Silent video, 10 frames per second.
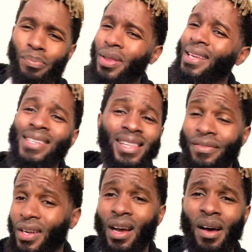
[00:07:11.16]
Please
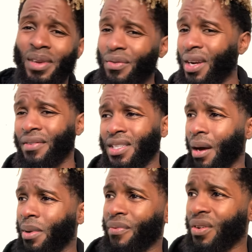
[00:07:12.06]
leave a comment, whatever's
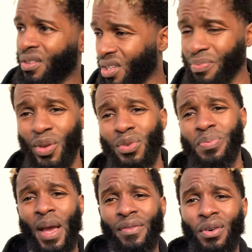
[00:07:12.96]
coming up for you. Just be
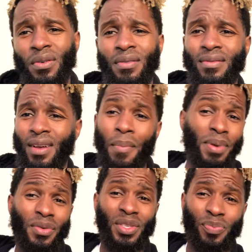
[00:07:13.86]
respectful. I'm
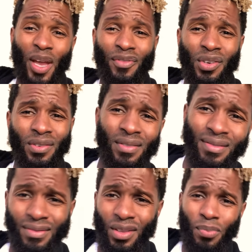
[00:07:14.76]
being respectful.
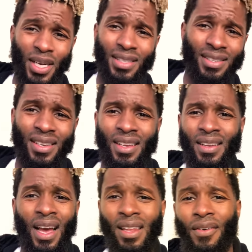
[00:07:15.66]
Nobody's,
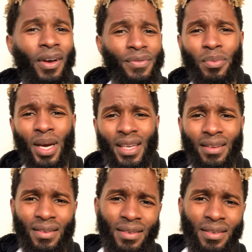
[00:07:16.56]
I love everybody.